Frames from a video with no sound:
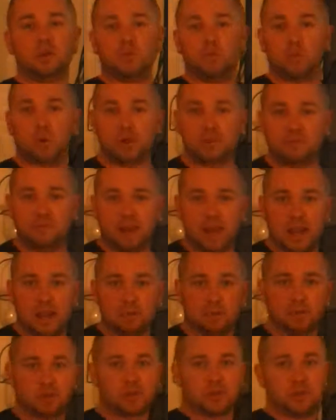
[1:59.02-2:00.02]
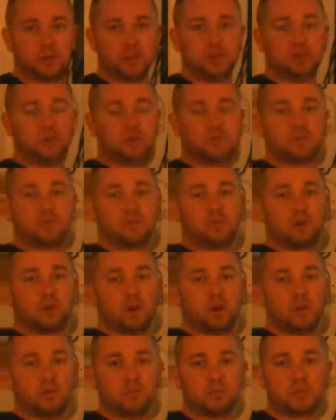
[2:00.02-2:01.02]
wood fibers are used
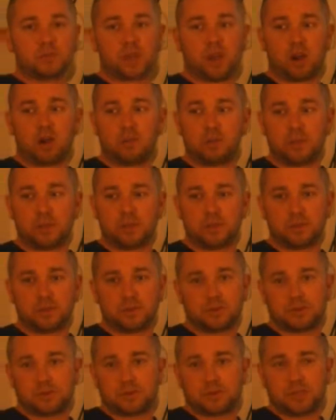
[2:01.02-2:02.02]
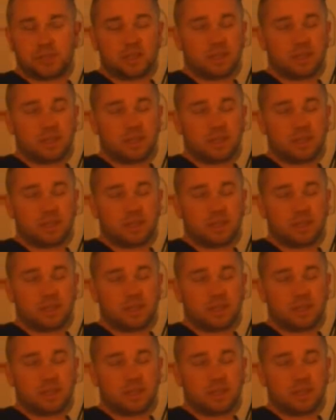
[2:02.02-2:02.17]
from sawmills,